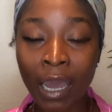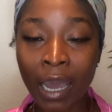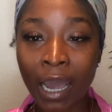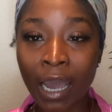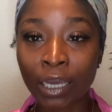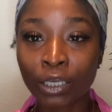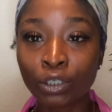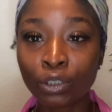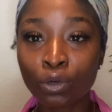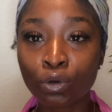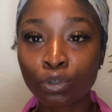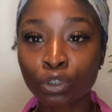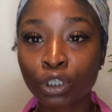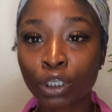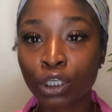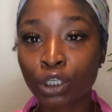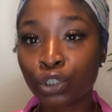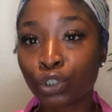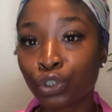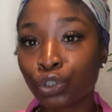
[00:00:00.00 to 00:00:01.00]
I
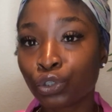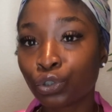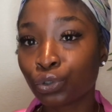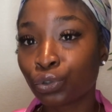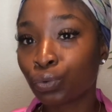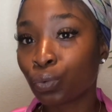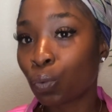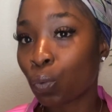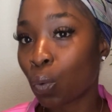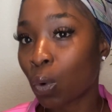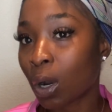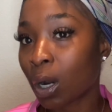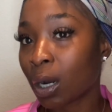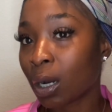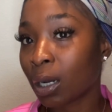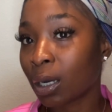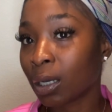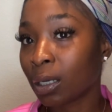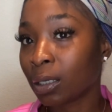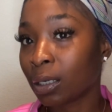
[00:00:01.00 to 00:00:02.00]
usually do
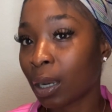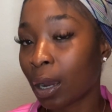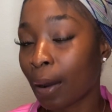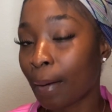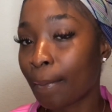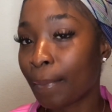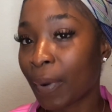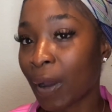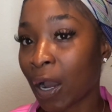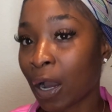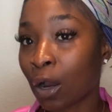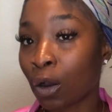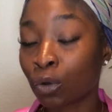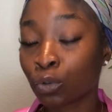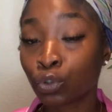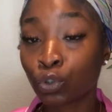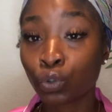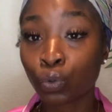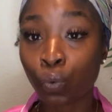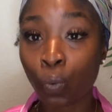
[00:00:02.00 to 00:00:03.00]
one
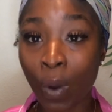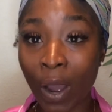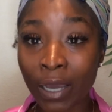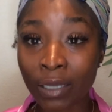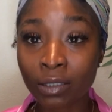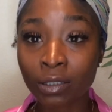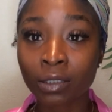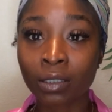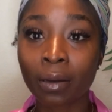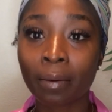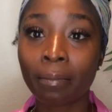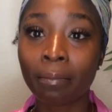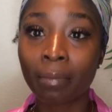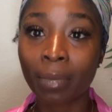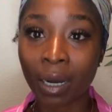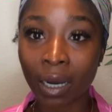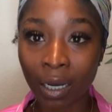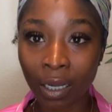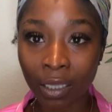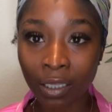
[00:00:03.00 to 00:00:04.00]
about twice a
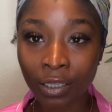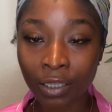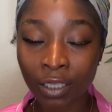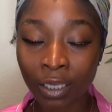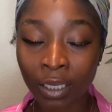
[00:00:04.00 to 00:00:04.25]
month.